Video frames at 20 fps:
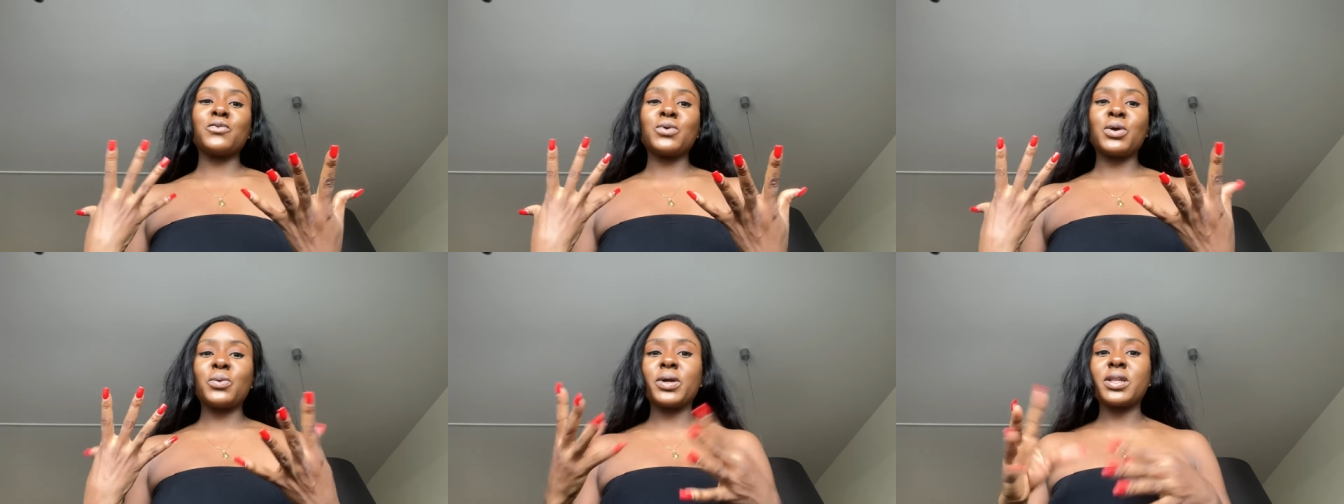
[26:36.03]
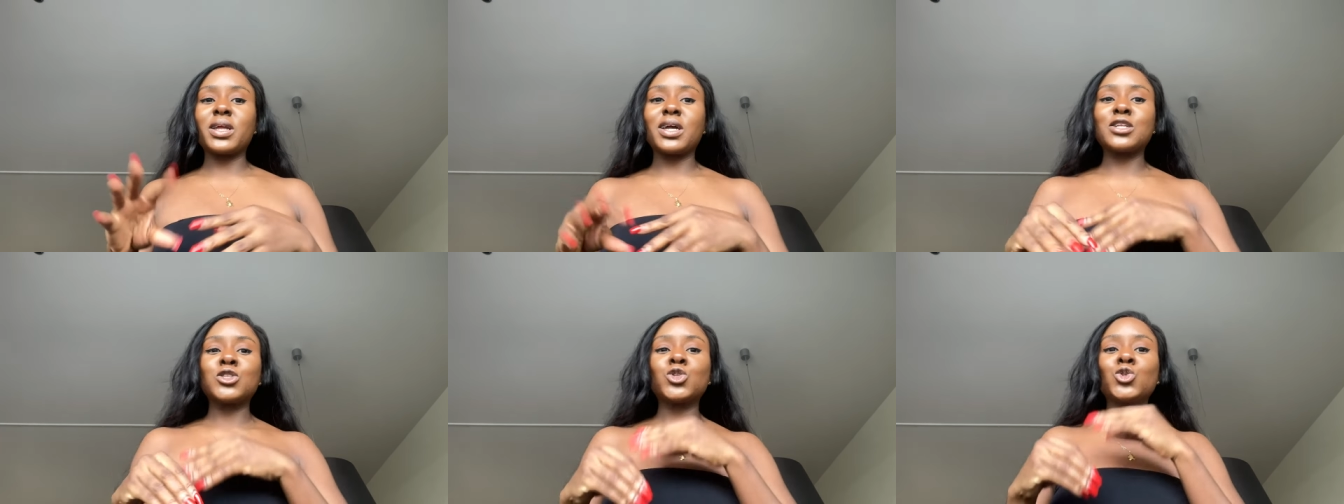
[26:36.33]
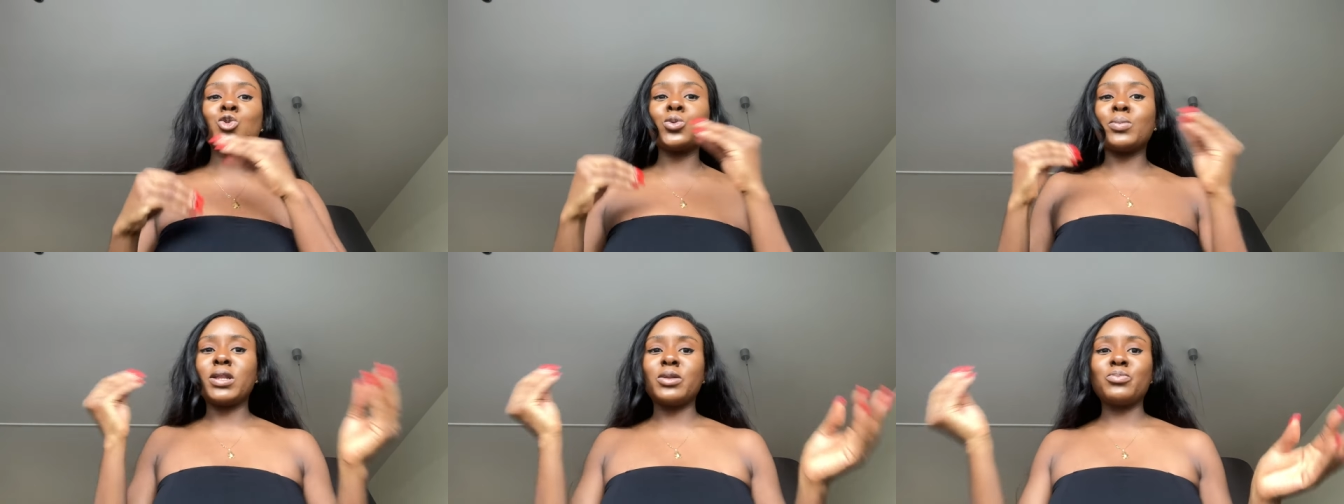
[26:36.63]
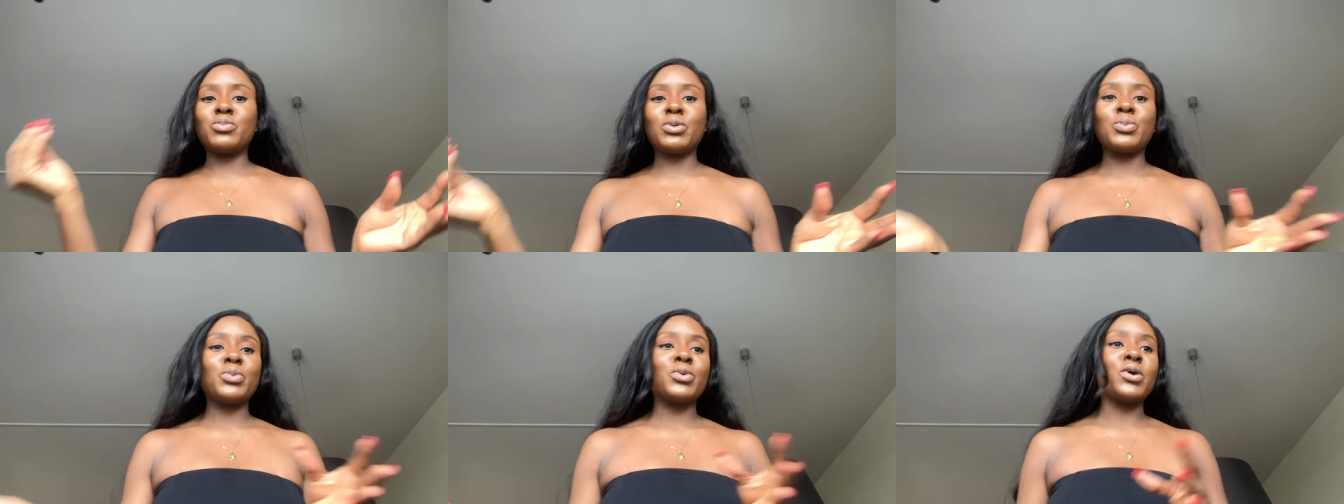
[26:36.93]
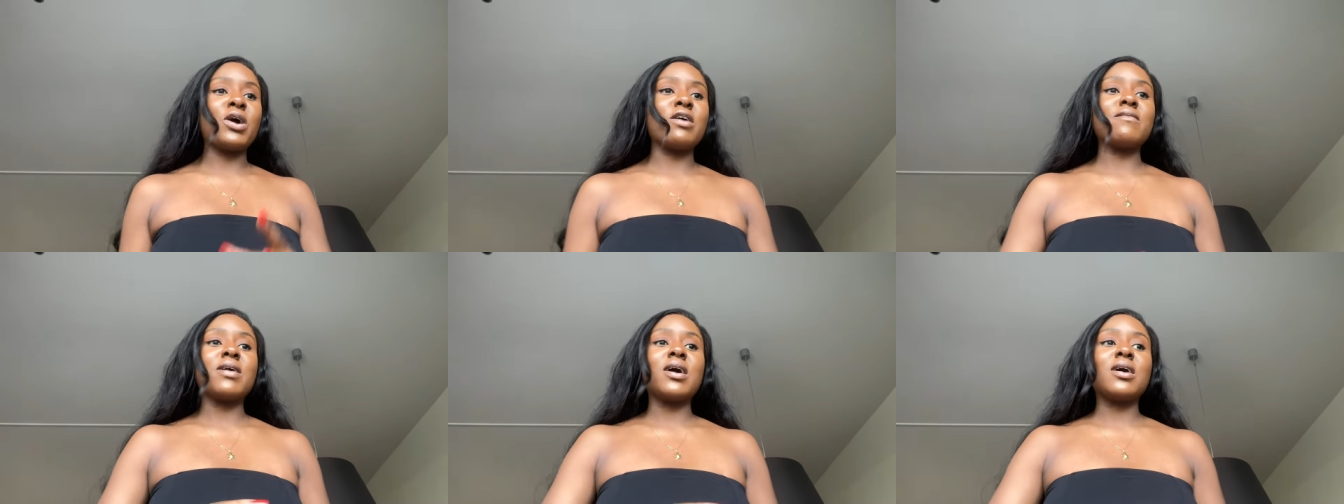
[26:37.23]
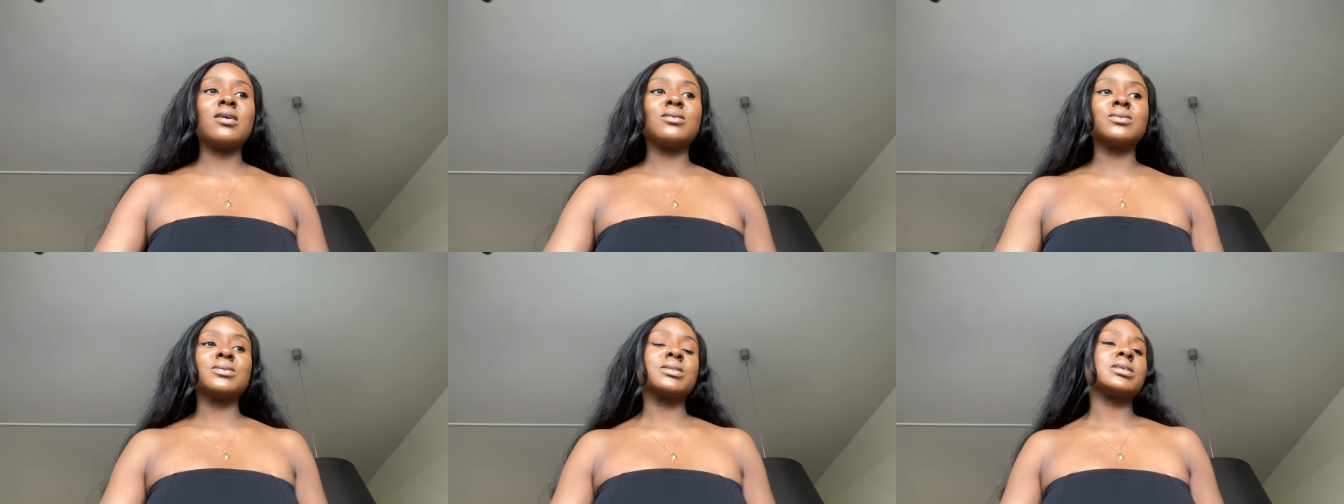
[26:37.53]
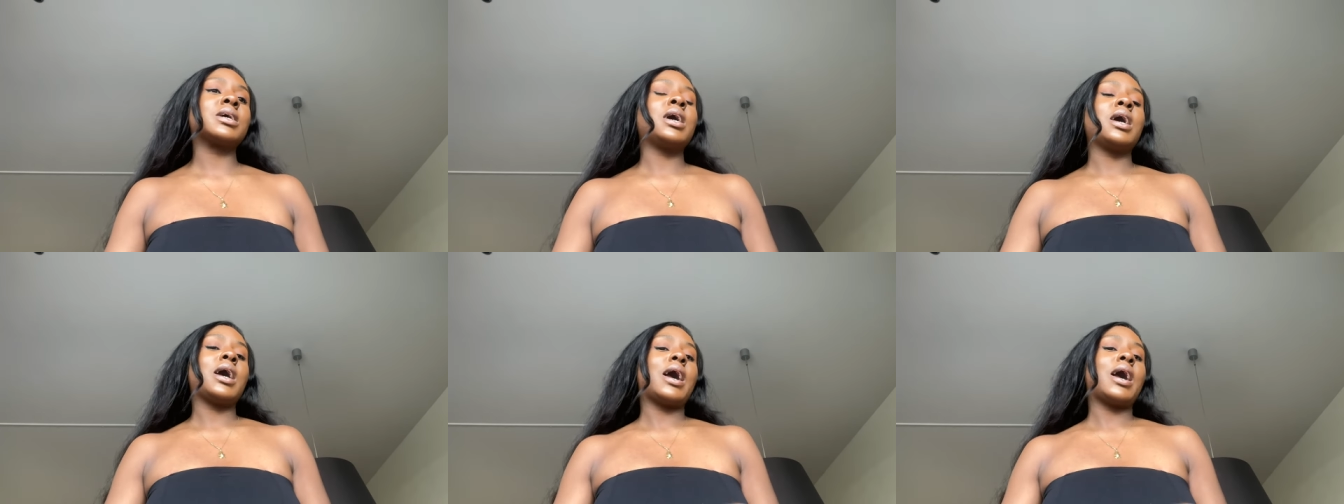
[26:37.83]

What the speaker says: way when there are too many people around.